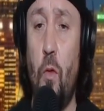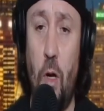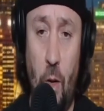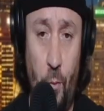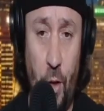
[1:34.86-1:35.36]

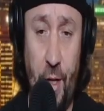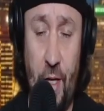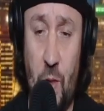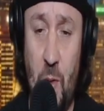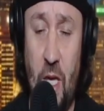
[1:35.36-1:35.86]
I'm really
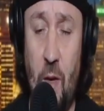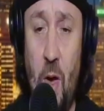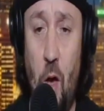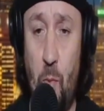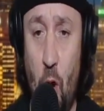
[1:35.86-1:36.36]
speaking
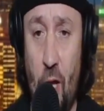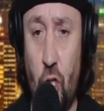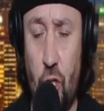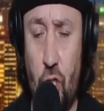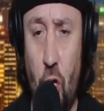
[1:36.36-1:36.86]
about
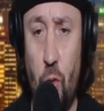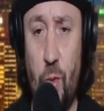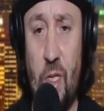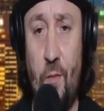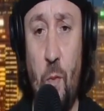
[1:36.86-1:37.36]
Broderick Jones.
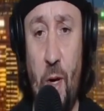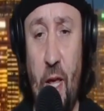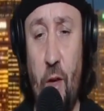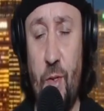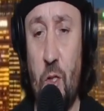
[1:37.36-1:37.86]
Everybody
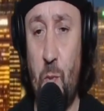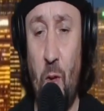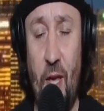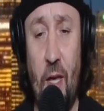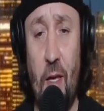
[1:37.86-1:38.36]
else is
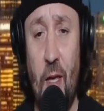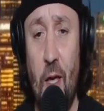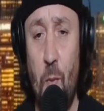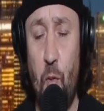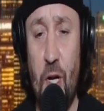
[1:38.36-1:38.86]
playing
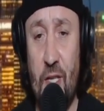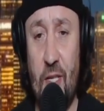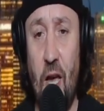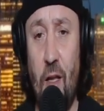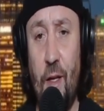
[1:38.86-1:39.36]
pretty
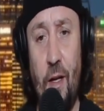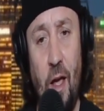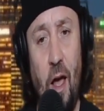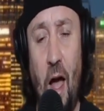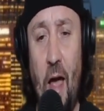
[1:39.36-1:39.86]
solid.
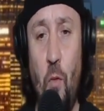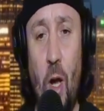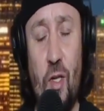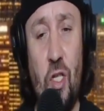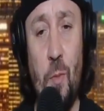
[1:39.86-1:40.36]
I've
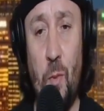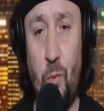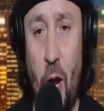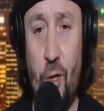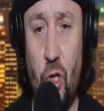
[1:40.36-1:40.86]
watched some of
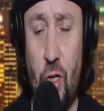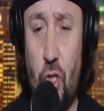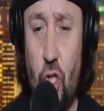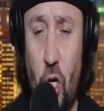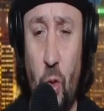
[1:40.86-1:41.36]
Broderick
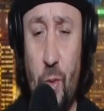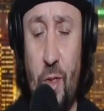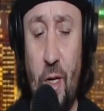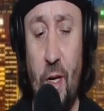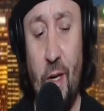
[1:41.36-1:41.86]
Jones
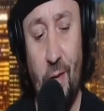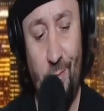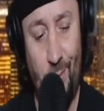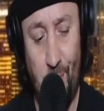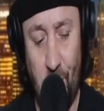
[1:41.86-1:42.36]

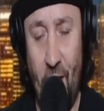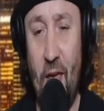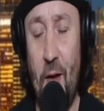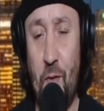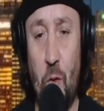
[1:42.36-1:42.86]
play
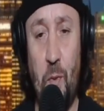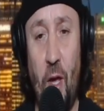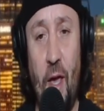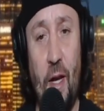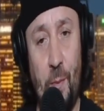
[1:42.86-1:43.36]
after
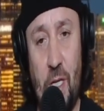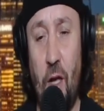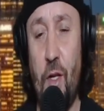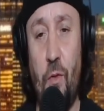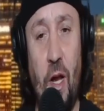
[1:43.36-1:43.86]
play, and I'm
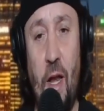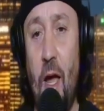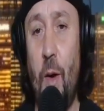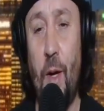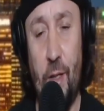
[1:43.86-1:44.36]
telling you right
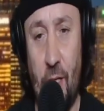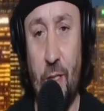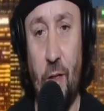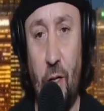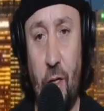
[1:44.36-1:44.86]
now, it
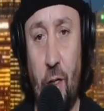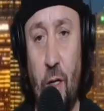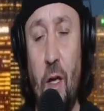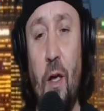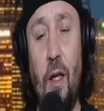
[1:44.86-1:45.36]
doesn't look good.
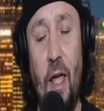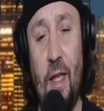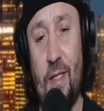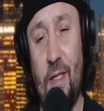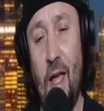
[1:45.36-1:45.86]

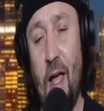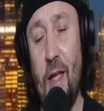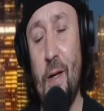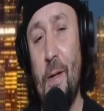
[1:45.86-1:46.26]
It's not